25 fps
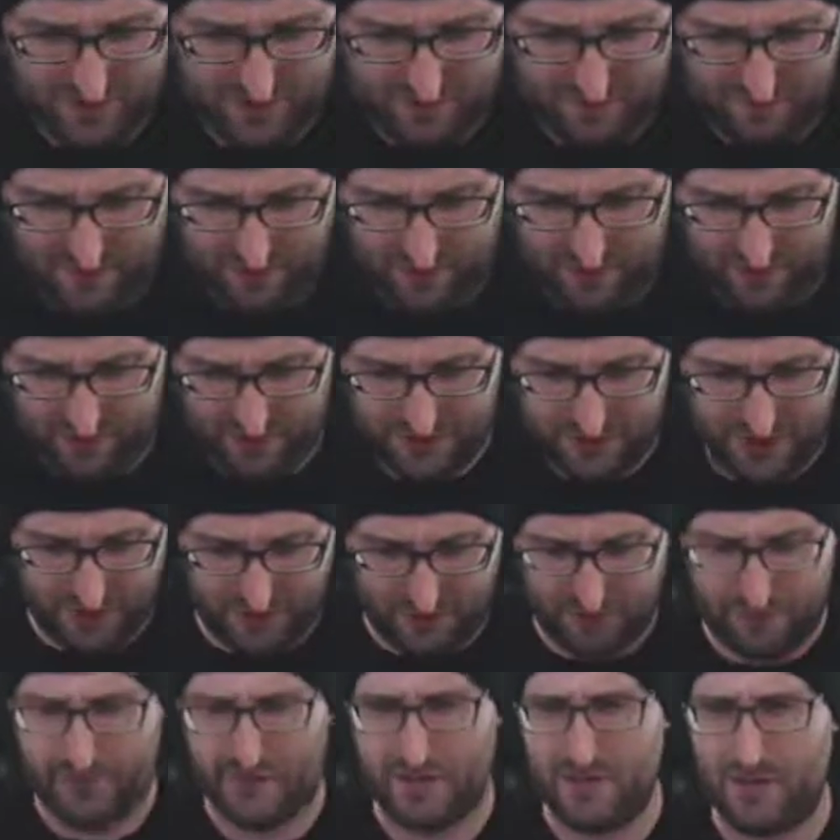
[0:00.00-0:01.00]
I don't know, 10
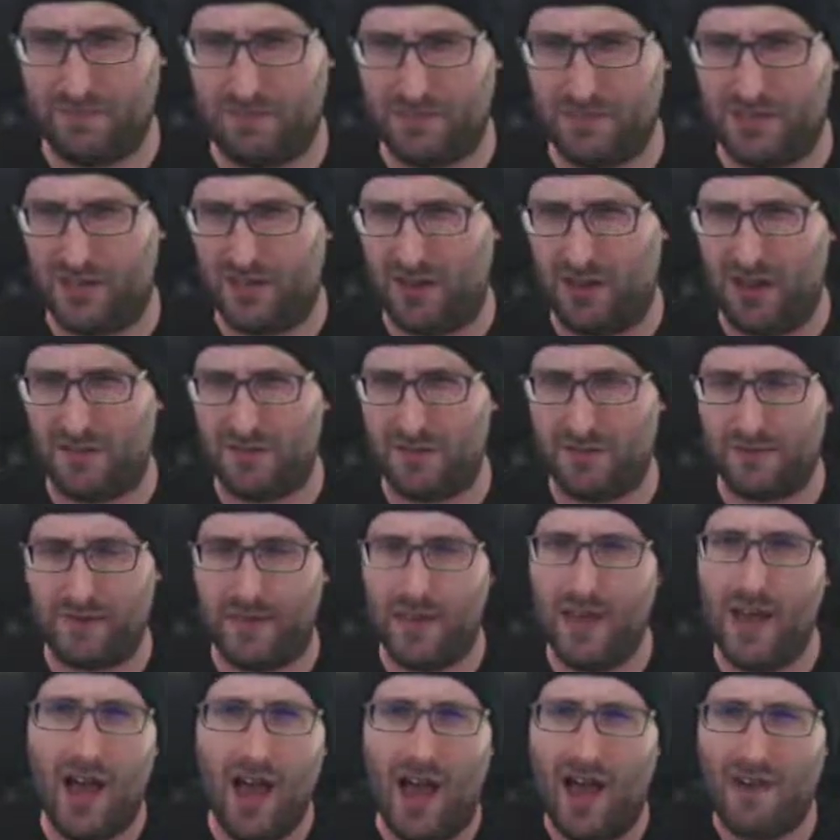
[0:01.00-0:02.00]
or 15% off or something.
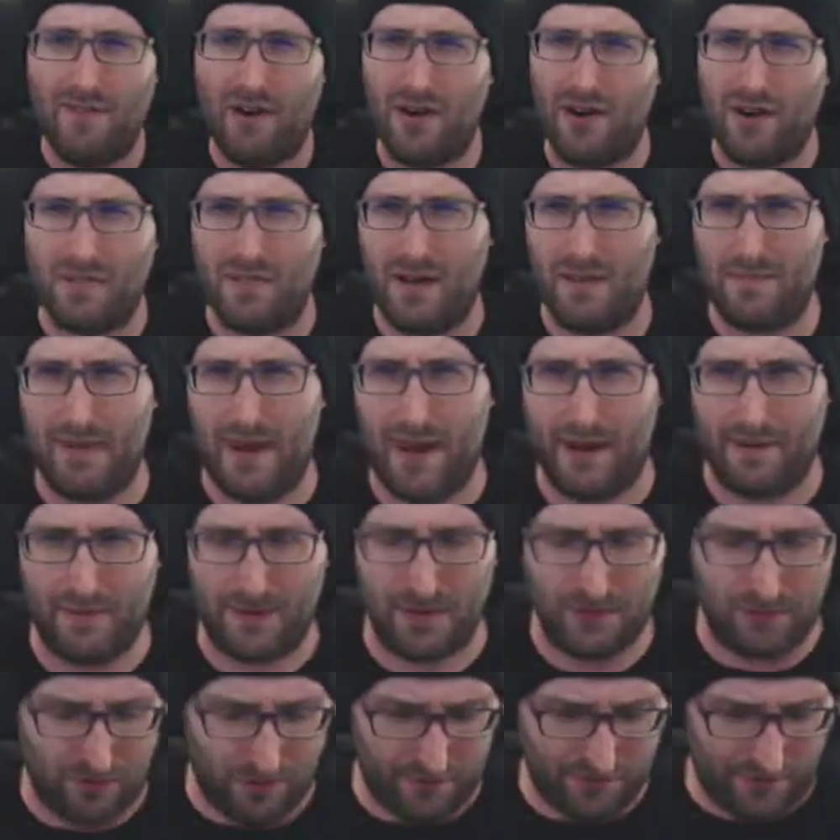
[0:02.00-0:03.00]
I've already made back my
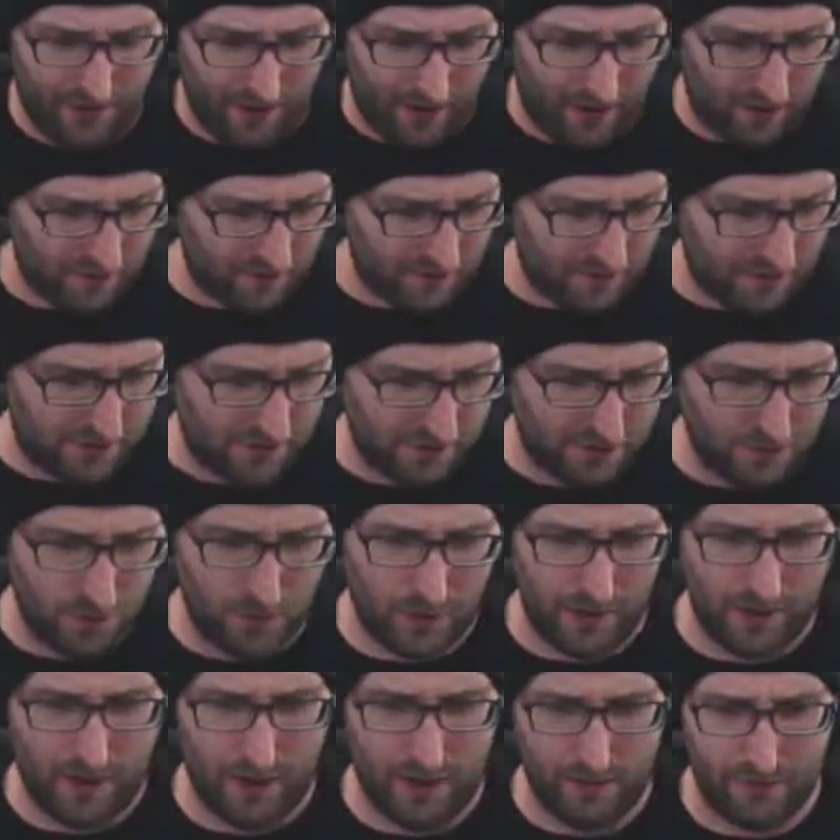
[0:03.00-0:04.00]
$25, let's put
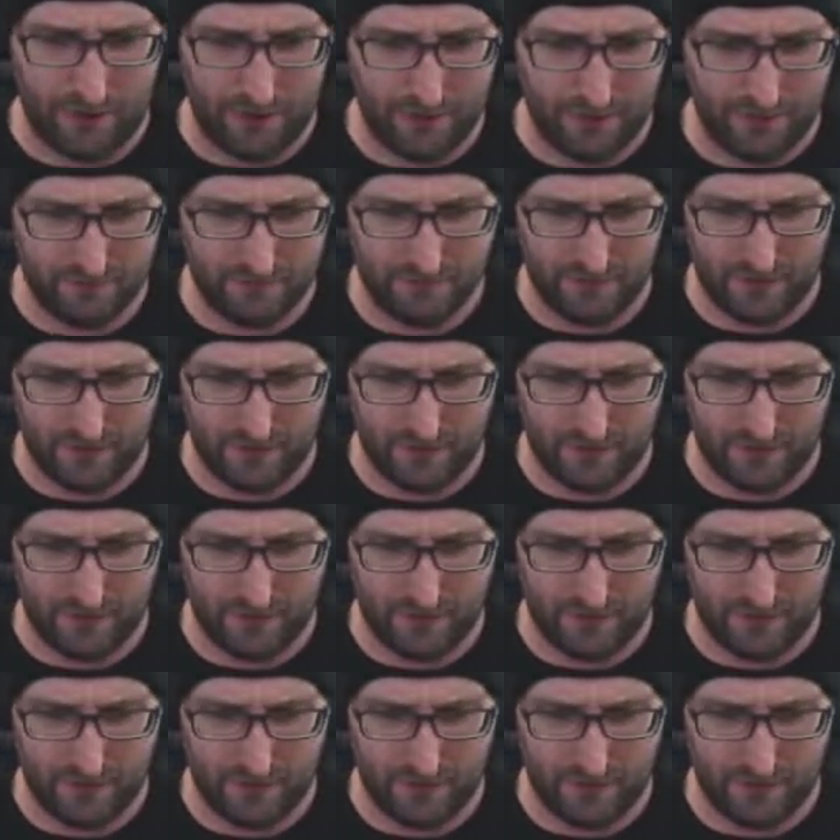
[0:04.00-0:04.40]
it that way,